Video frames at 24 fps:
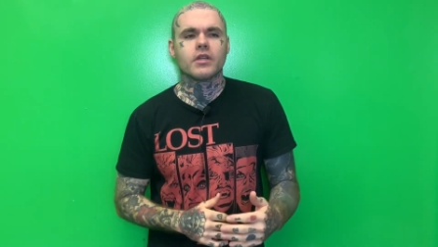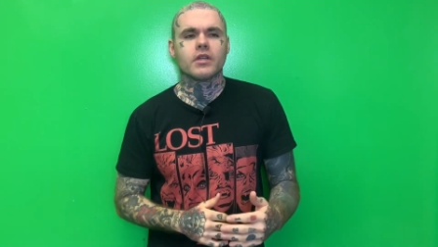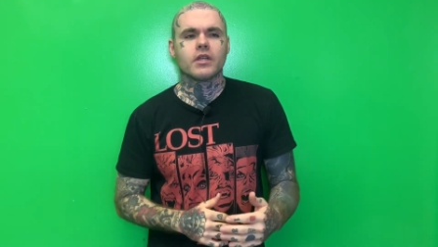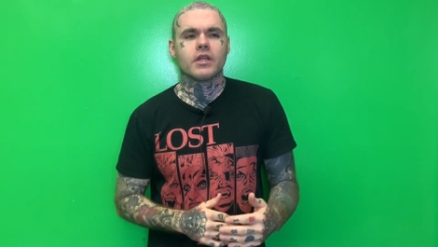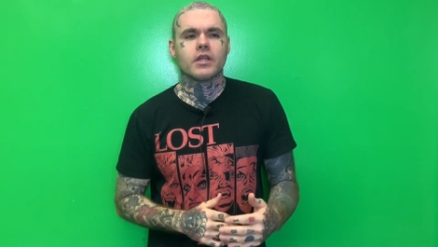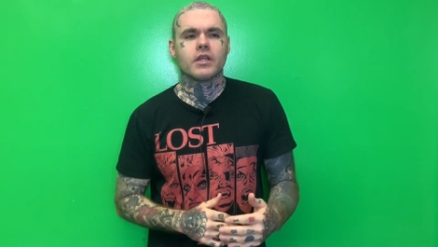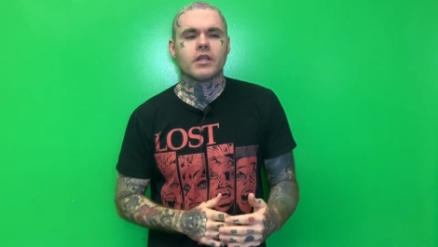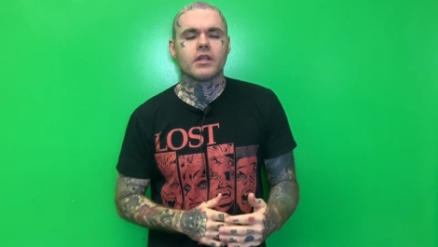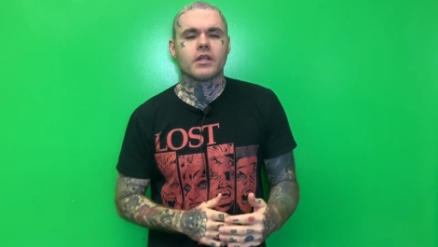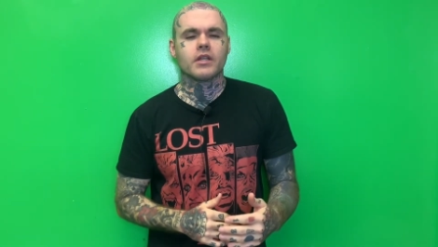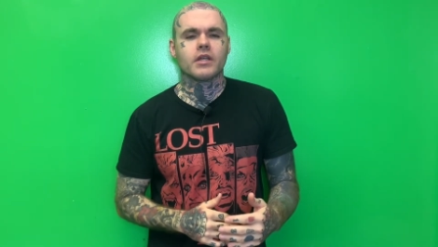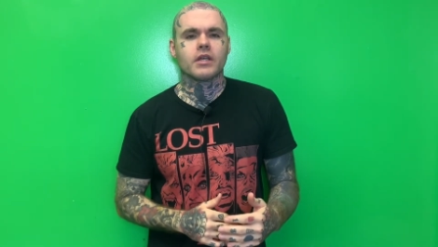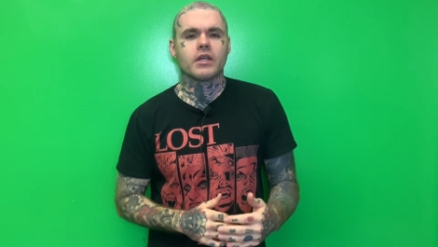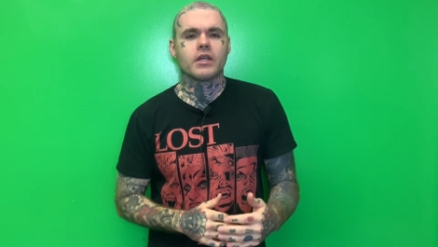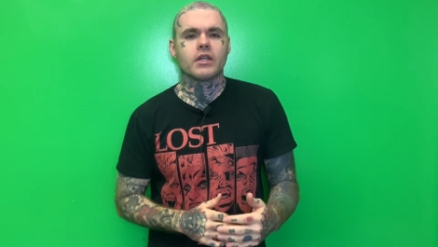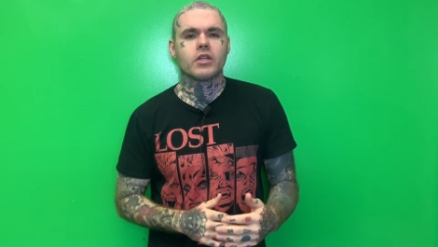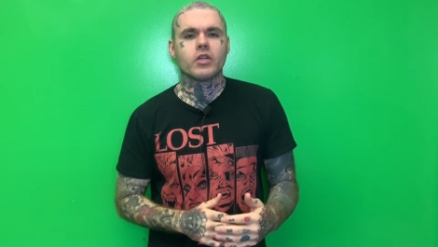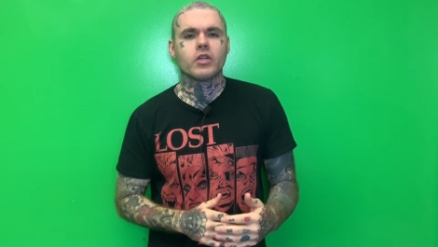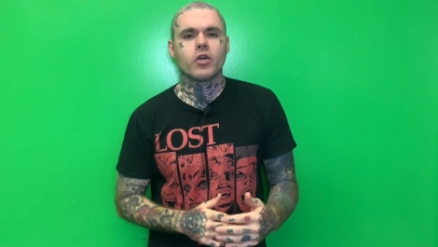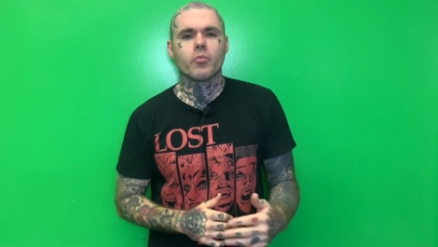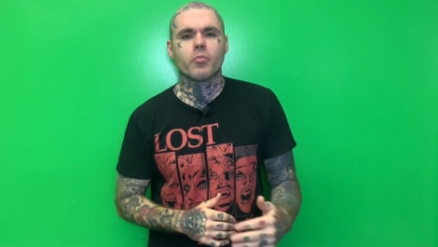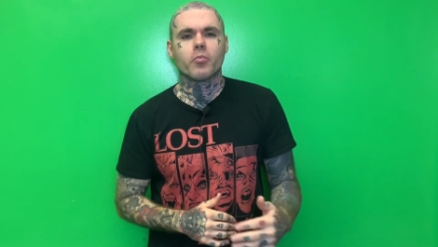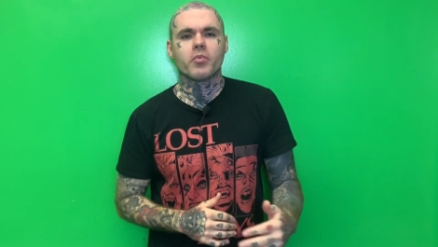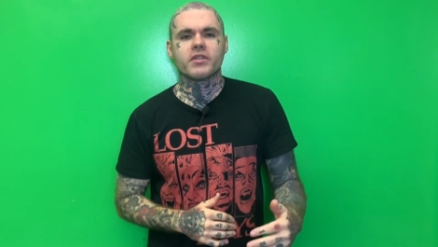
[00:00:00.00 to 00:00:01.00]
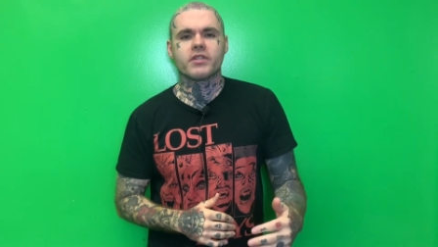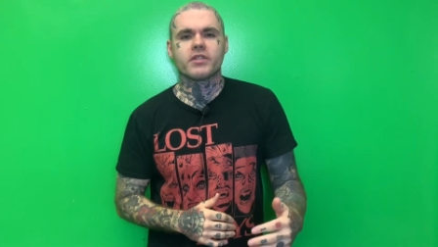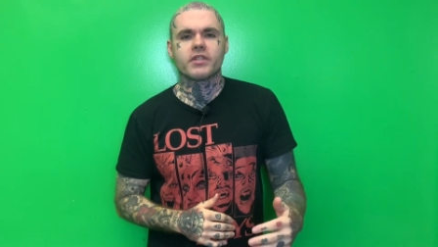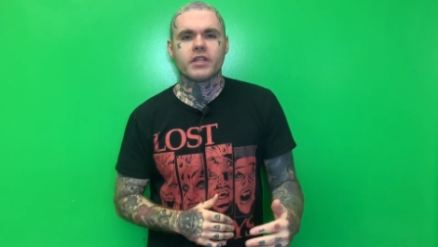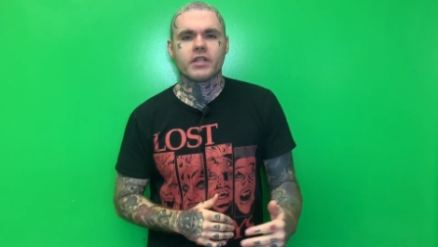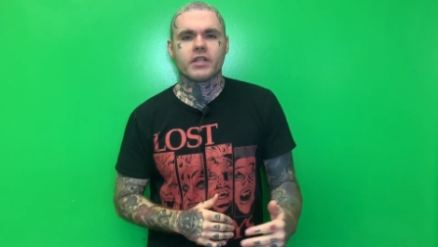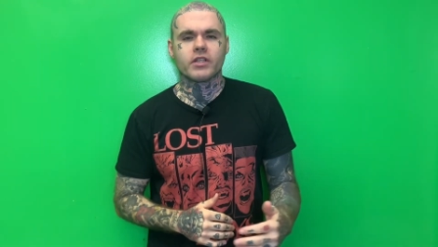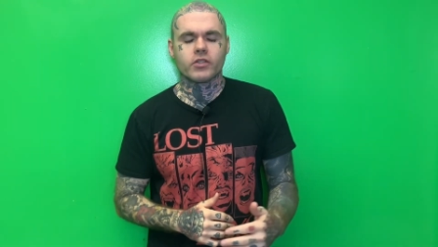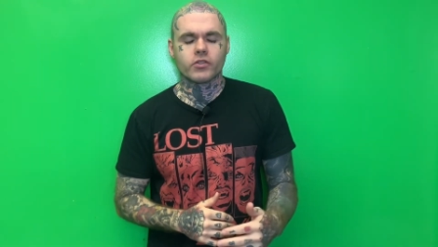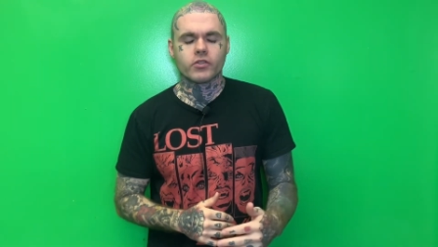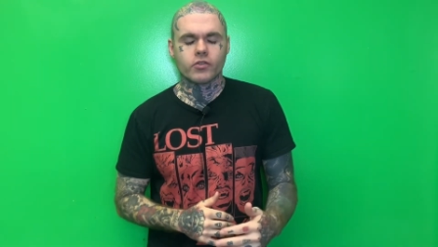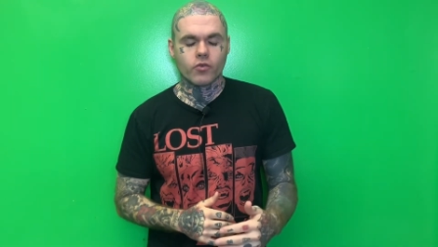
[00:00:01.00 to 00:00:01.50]
in no
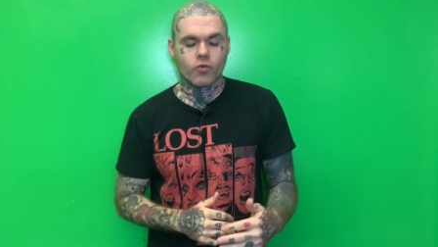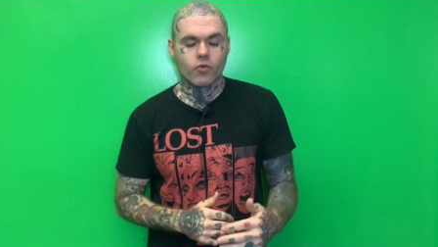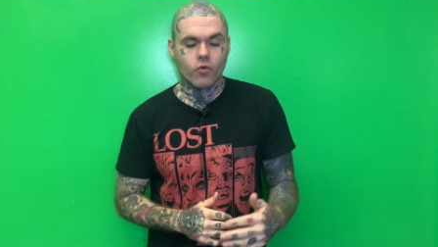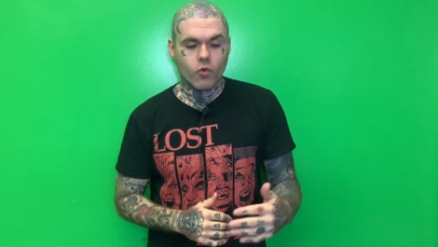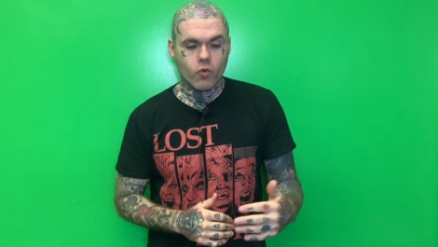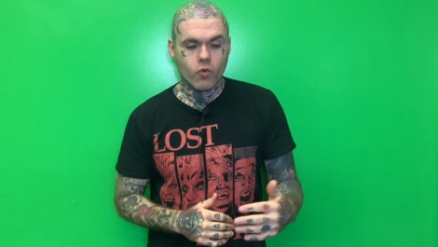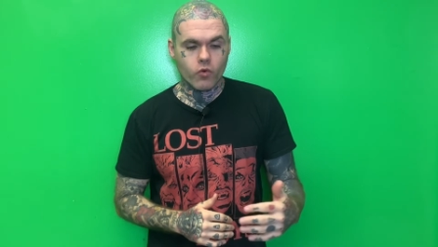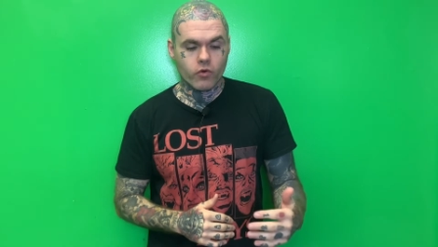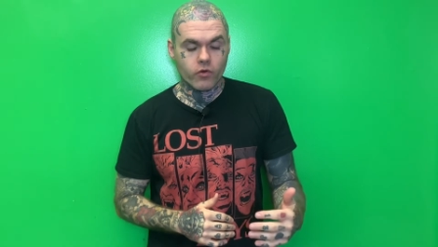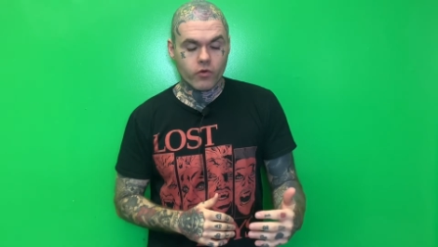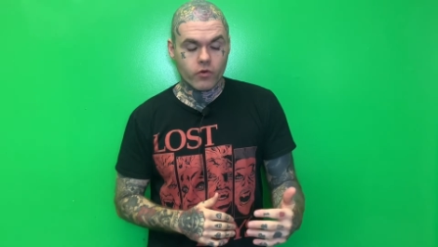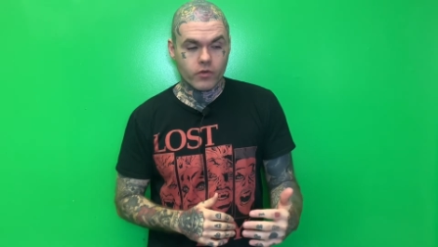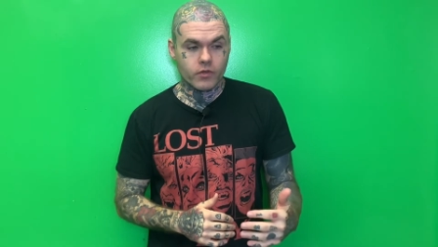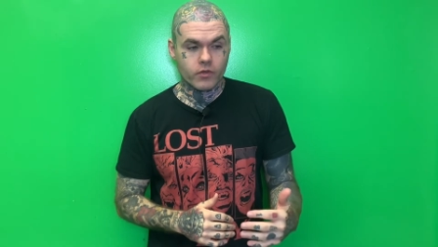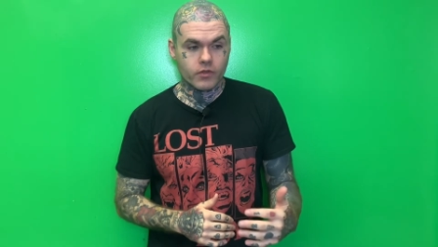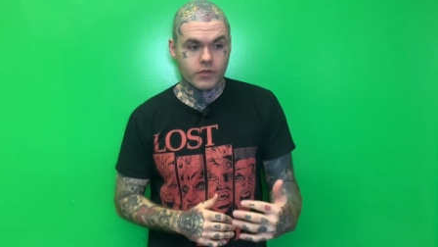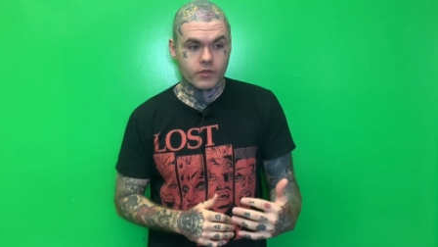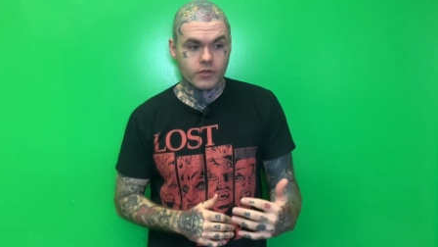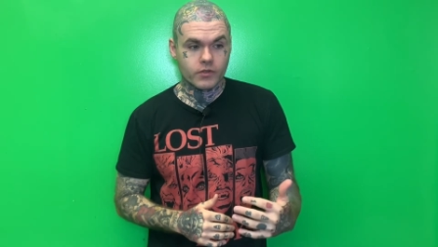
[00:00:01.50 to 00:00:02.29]
particular order.